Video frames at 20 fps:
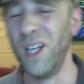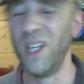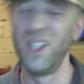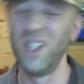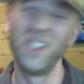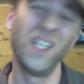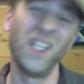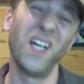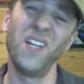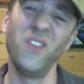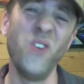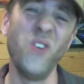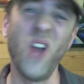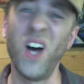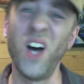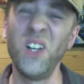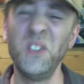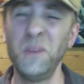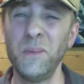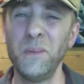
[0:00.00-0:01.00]

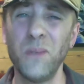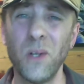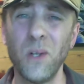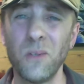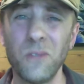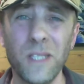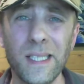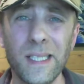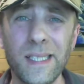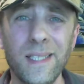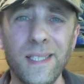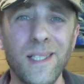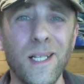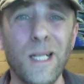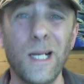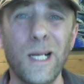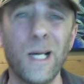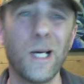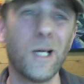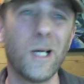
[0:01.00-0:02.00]
No, not really.
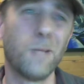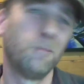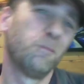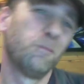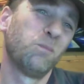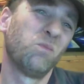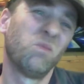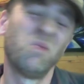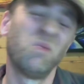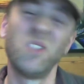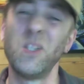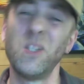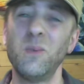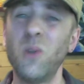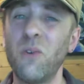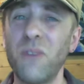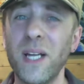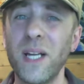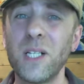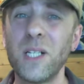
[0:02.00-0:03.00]

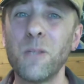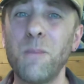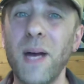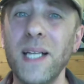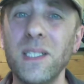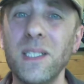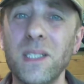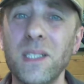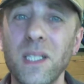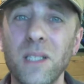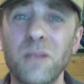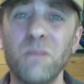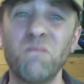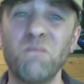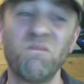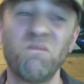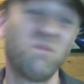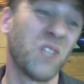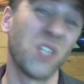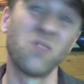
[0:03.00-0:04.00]
Not very good painting.
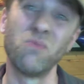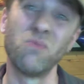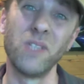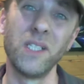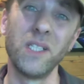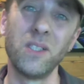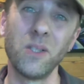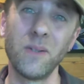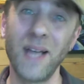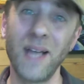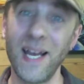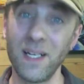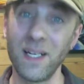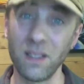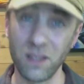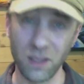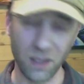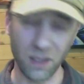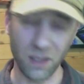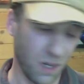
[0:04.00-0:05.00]
Doesn't really do
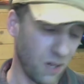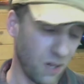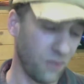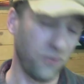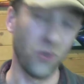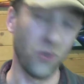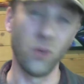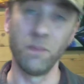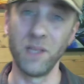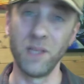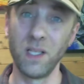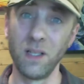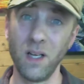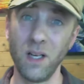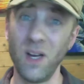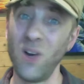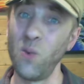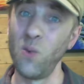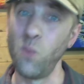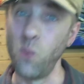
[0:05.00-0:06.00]
anything for me
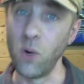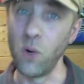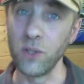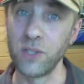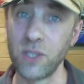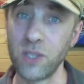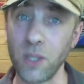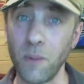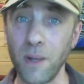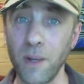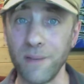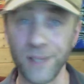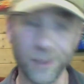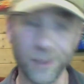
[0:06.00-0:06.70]
whatsoever.